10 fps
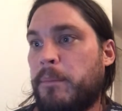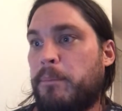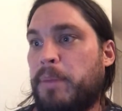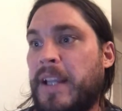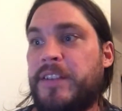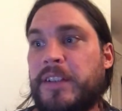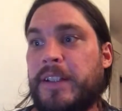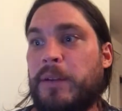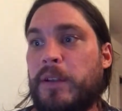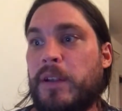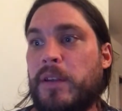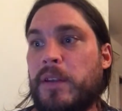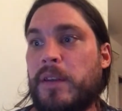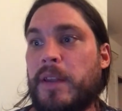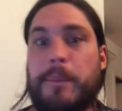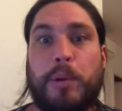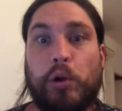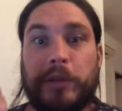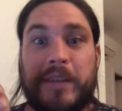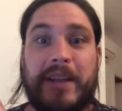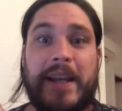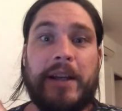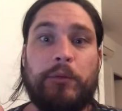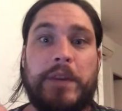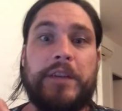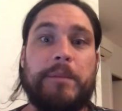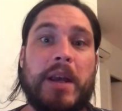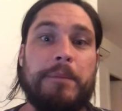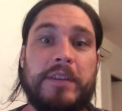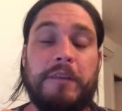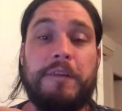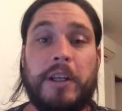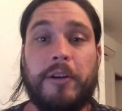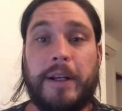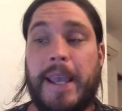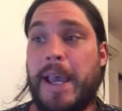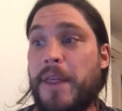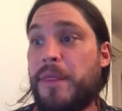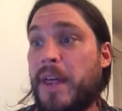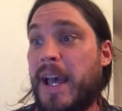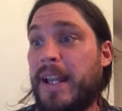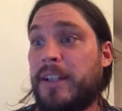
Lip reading: basically they boiled it down with some numbers and figuring out that